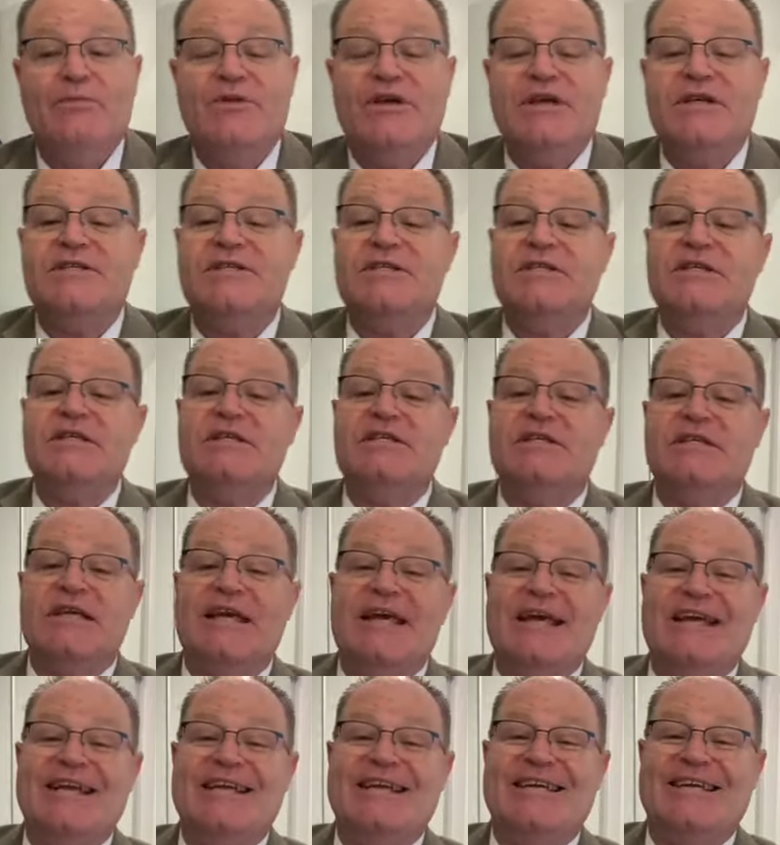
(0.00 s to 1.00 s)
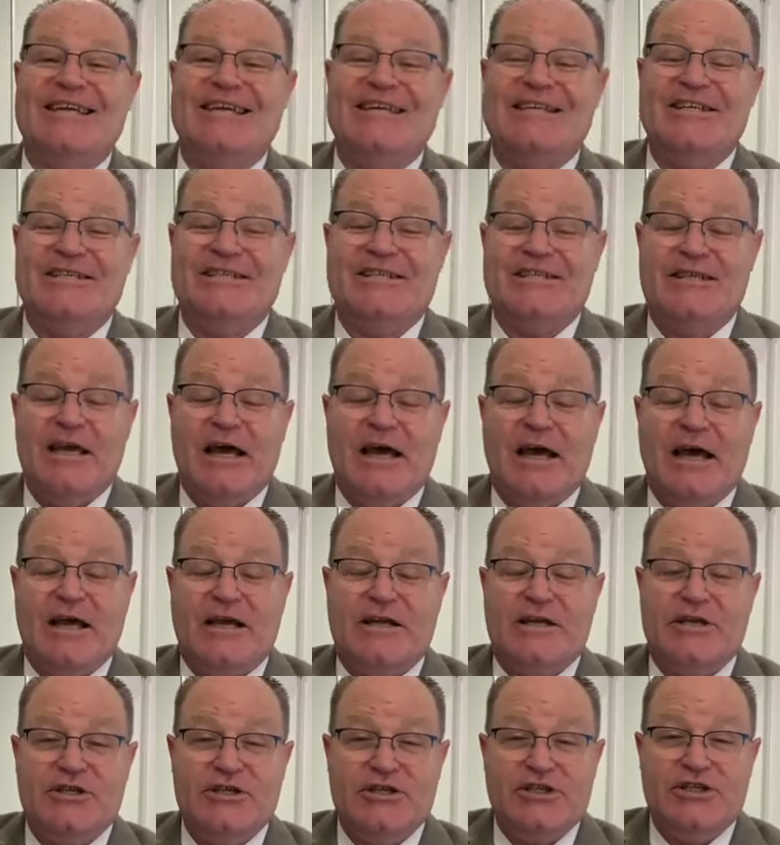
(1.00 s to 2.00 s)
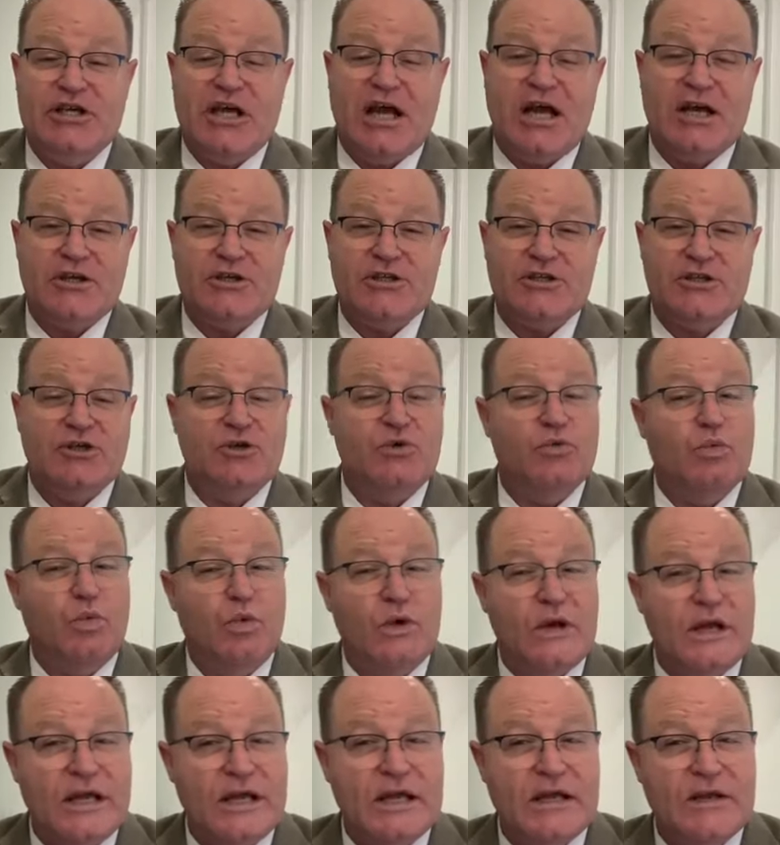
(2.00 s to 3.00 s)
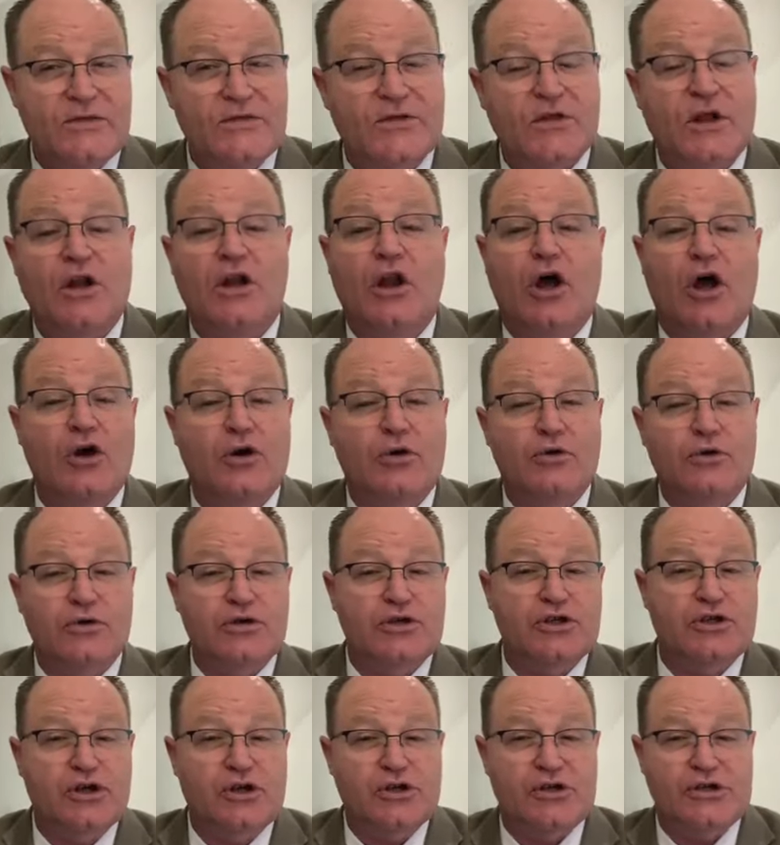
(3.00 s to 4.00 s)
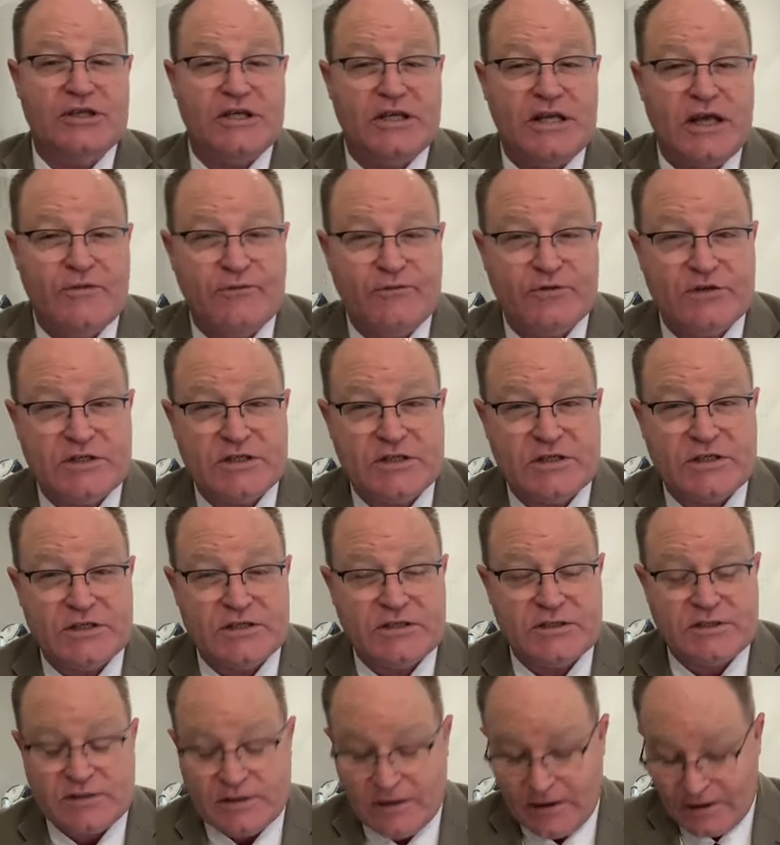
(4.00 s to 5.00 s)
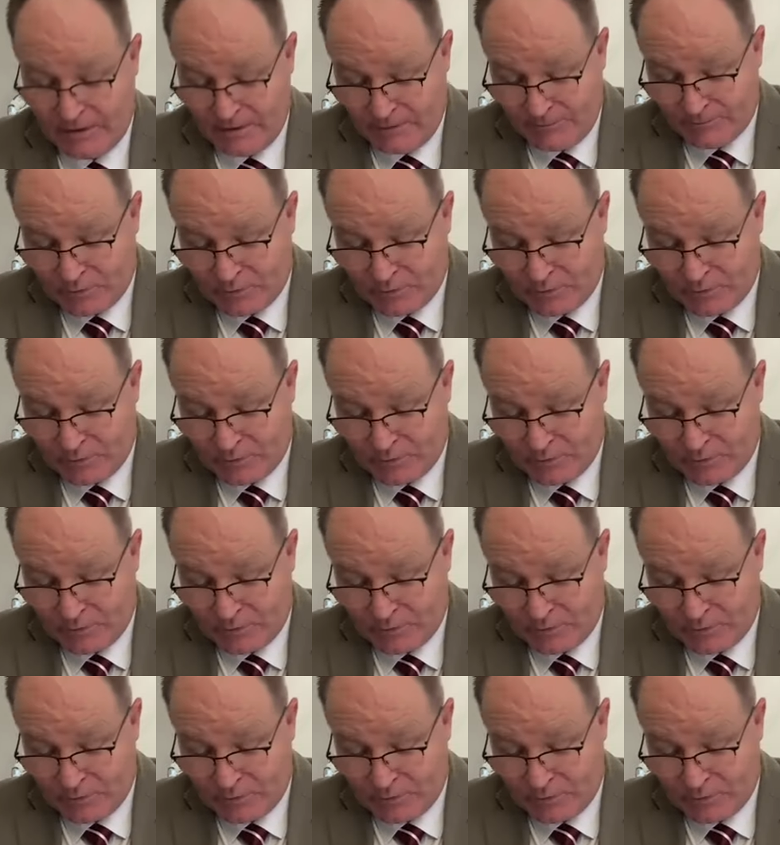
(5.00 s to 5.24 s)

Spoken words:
This is in conjunction with the local church at Ephesus.